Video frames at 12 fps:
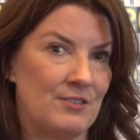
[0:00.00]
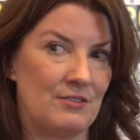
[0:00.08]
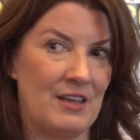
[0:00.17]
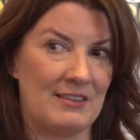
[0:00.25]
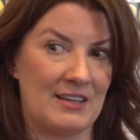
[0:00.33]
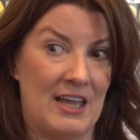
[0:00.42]

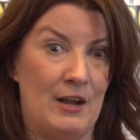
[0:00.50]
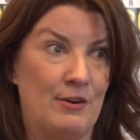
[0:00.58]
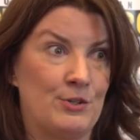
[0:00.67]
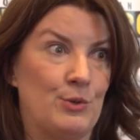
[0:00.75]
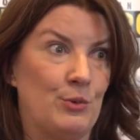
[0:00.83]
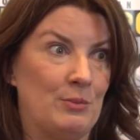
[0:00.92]
that the
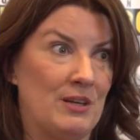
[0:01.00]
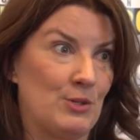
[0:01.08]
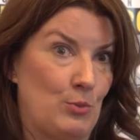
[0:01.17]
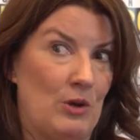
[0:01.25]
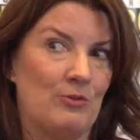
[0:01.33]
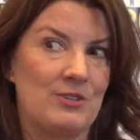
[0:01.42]
character will be
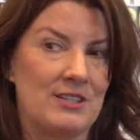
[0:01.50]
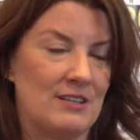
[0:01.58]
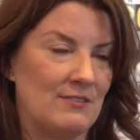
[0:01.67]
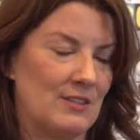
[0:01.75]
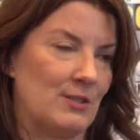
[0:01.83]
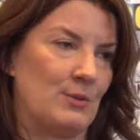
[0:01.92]
as well
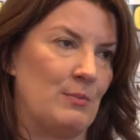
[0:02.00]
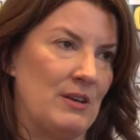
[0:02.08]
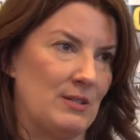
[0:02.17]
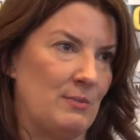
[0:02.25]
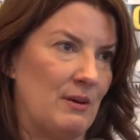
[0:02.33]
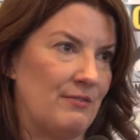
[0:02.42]
received
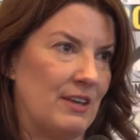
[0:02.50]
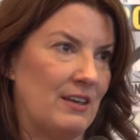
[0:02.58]
as Buffy.